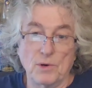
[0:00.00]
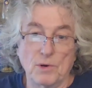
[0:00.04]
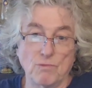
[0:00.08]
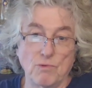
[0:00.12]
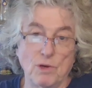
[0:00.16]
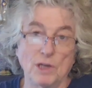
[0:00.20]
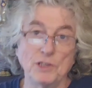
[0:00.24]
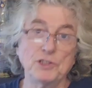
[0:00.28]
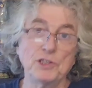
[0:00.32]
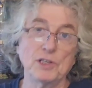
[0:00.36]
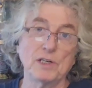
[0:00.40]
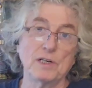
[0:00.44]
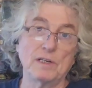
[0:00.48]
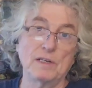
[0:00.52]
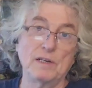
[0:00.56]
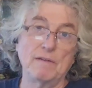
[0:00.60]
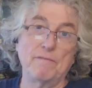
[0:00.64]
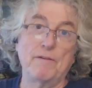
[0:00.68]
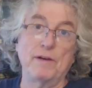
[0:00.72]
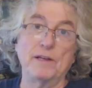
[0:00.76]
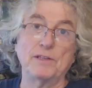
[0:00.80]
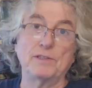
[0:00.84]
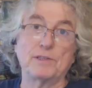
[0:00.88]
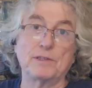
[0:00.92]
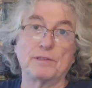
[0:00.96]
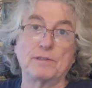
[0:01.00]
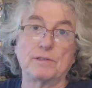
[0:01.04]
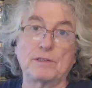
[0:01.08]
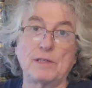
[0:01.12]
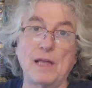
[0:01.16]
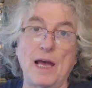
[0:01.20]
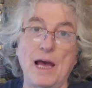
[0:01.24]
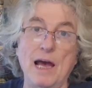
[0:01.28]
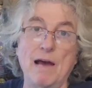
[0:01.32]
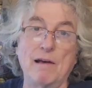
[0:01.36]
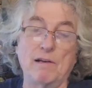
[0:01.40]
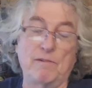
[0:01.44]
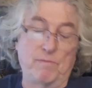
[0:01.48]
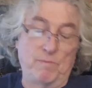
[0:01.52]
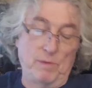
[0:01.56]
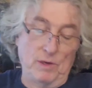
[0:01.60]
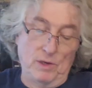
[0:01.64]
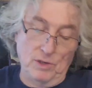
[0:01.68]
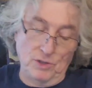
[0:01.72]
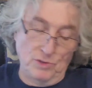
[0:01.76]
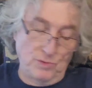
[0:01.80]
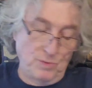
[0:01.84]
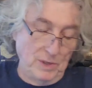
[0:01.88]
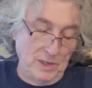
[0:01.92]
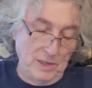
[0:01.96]
rest of the defensive staff,
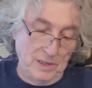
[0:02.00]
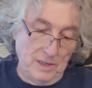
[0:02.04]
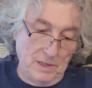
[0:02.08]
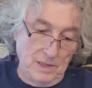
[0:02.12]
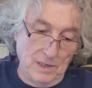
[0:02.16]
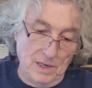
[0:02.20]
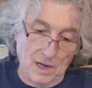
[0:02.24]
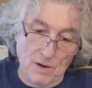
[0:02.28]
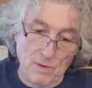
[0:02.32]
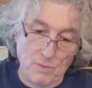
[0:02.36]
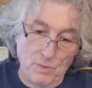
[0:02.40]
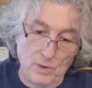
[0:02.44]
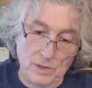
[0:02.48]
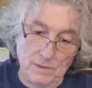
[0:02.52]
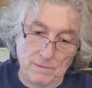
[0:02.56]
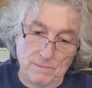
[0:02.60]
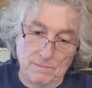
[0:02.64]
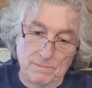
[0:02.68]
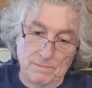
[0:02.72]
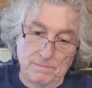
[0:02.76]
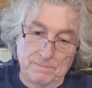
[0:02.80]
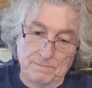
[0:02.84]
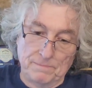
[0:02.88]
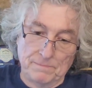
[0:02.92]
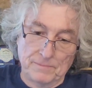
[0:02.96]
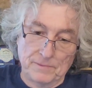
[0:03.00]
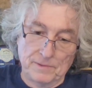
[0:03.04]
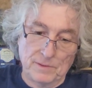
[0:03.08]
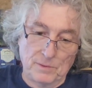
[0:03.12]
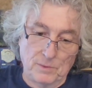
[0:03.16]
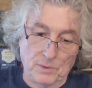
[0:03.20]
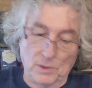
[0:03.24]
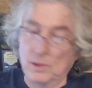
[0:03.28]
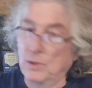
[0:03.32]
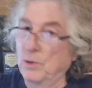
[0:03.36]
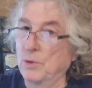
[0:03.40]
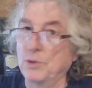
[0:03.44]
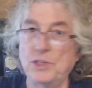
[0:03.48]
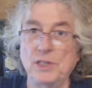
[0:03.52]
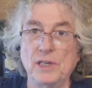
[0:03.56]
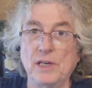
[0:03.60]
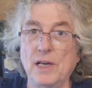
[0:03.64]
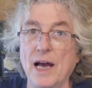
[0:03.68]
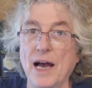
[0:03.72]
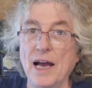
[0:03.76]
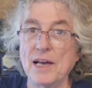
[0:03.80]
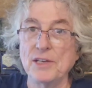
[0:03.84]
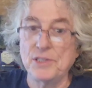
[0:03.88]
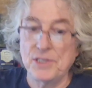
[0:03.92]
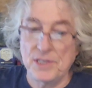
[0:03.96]
because we're losing
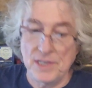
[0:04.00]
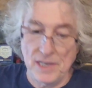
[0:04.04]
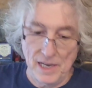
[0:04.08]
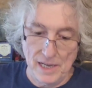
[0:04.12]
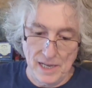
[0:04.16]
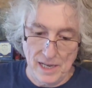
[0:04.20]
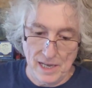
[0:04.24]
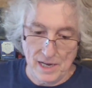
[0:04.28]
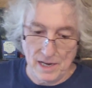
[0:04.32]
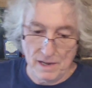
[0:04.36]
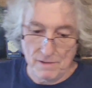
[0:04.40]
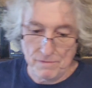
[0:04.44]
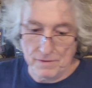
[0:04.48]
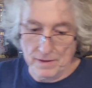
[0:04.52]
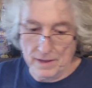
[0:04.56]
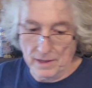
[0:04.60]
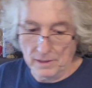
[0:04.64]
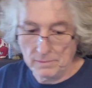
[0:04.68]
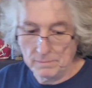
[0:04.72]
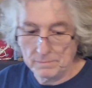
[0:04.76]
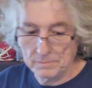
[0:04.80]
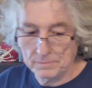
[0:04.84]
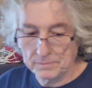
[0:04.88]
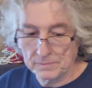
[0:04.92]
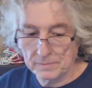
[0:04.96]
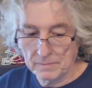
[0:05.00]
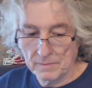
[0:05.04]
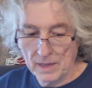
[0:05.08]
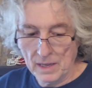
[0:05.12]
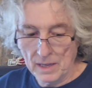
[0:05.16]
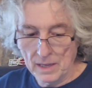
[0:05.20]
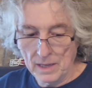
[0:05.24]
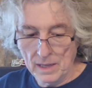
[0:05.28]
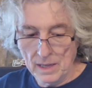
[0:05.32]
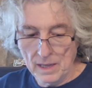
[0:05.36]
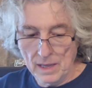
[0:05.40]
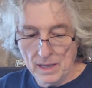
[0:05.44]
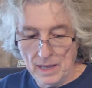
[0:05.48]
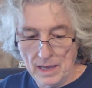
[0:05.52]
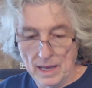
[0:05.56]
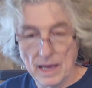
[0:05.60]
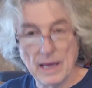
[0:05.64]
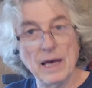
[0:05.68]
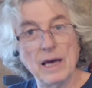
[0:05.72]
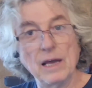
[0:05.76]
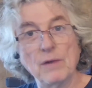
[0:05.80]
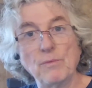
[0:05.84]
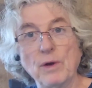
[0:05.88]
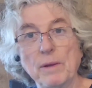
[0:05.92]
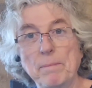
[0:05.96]
guys to the NFL,
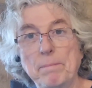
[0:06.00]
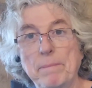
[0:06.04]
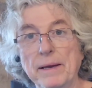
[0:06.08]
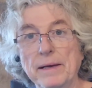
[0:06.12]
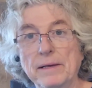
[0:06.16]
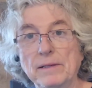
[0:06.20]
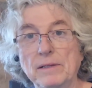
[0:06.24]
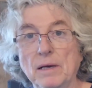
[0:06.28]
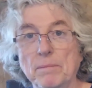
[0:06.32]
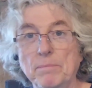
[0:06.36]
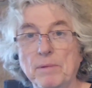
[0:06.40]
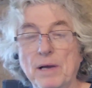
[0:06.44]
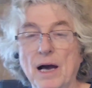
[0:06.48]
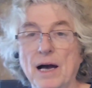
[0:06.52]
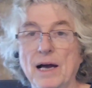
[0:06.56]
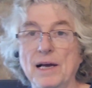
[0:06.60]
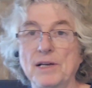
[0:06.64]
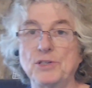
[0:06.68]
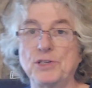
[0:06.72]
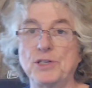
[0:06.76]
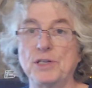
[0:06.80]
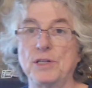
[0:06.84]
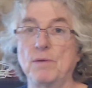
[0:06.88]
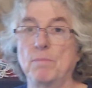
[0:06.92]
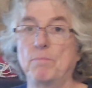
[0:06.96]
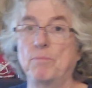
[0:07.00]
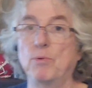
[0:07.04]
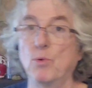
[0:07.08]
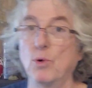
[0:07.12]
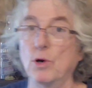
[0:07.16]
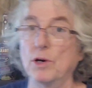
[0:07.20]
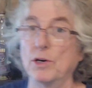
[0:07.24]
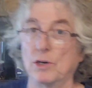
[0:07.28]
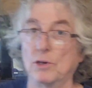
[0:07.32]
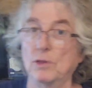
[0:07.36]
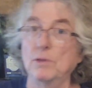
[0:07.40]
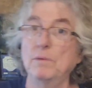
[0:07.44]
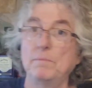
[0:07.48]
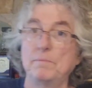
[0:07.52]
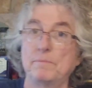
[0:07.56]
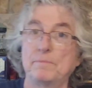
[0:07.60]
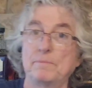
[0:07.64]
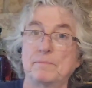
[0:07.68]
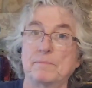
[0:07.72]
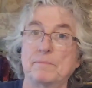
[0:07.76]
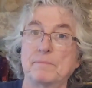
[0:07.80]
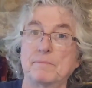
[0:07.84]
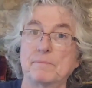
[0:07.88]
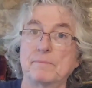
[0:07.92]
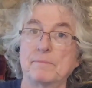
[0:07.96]
and we picked up guys in the portal,
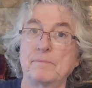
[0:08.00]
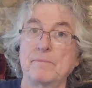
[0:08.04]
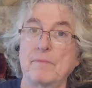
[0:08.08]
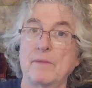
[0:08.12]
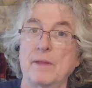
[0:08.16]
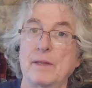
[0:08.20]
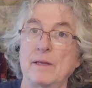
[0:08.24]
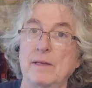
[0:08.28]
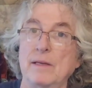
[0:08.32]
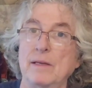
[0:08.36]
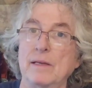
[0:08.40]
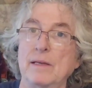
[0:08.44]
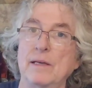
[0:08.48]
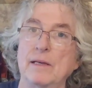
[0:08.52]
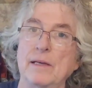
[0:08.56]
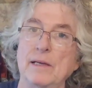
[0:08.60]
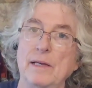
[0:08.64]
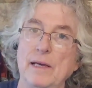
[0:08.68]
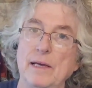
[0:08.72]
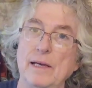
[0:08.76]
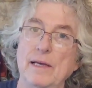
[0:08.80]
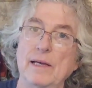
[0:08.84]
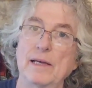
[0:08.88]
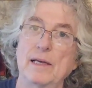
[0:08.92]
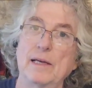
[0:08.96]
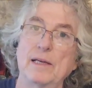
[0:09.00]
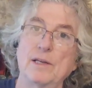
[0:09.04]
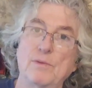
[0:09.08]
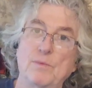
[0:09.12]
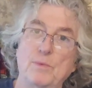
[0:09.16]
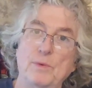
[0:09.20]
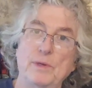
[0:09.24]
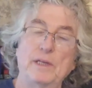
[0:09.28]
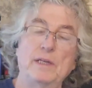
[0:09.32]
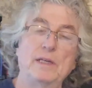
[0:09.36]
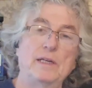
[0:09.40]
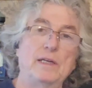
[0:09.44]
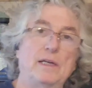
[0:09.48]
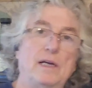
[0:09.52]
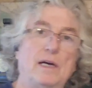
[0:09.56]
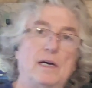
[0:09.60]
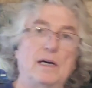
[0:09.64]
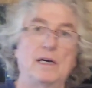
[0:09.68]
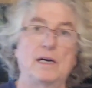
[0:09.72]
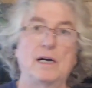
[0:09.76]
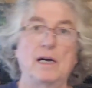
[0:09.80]
and we